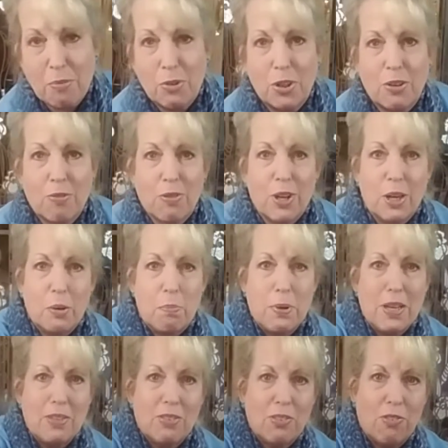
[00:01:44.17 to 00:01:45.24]
I'm going to run a
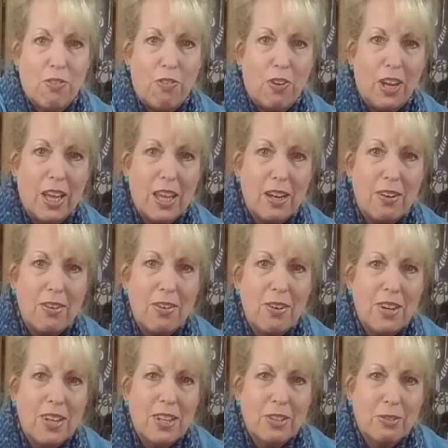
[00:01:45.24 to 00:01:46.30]
piece of flannel